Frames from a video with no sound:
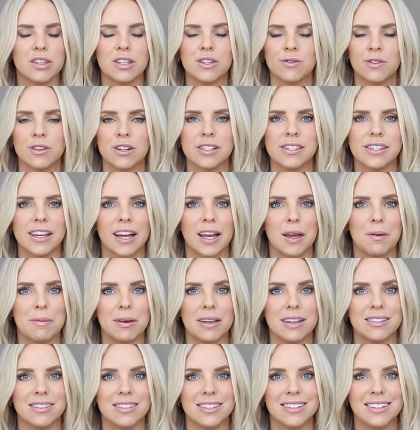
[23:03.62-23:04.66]
this for a second
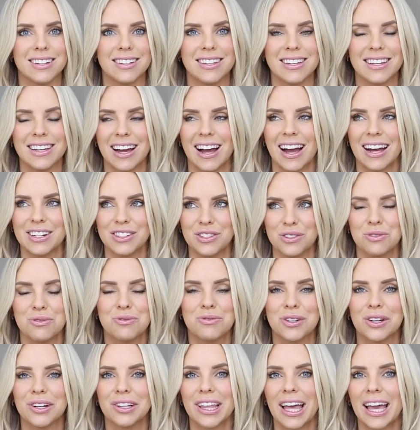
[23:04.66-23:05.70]
because it, I do
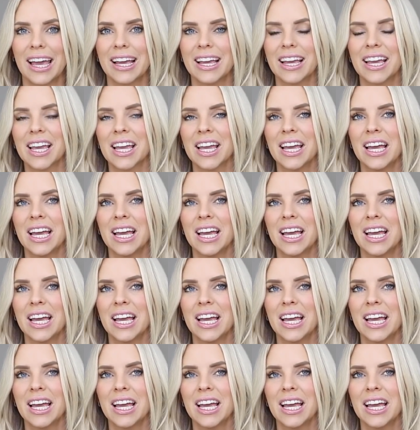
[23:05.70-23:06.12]
feel like